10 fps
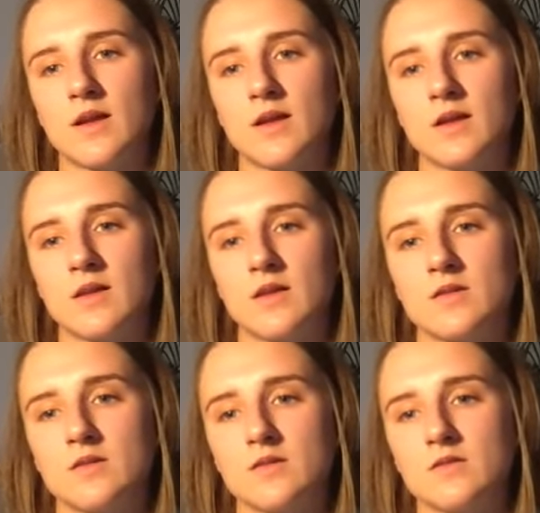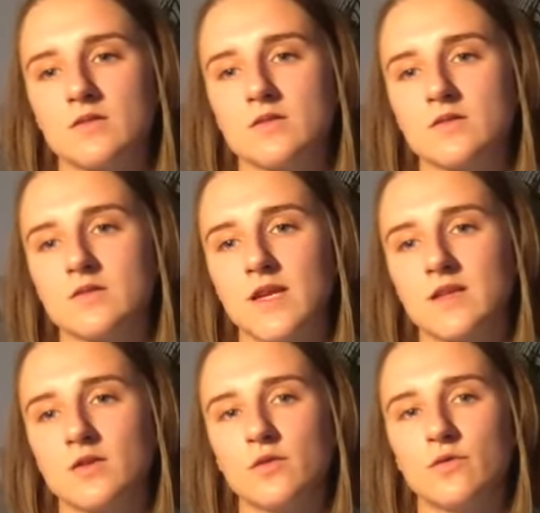and
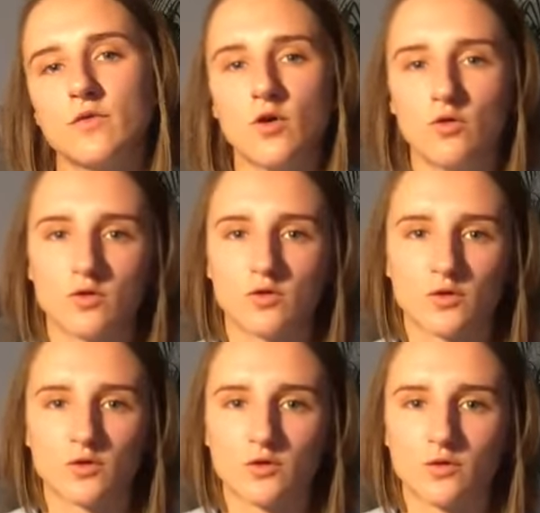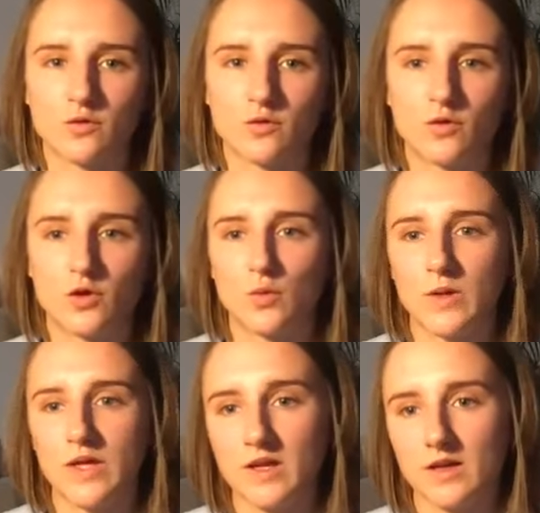set your focus for the
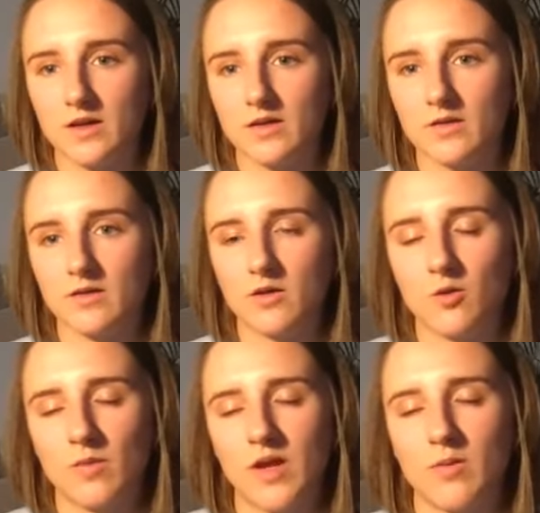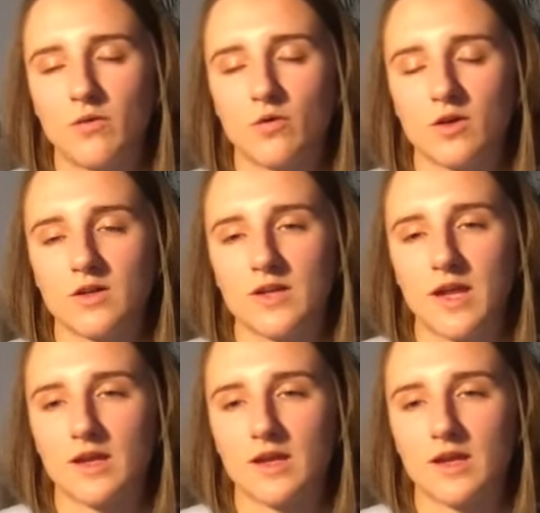week, maybe for the day.